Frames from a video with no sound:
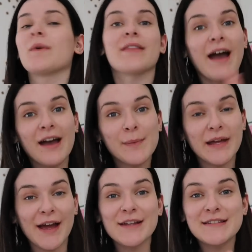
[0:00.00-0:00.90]
with
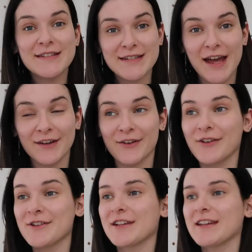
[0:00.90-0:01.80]
IPS
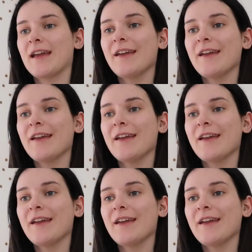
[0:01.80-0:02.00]
technology.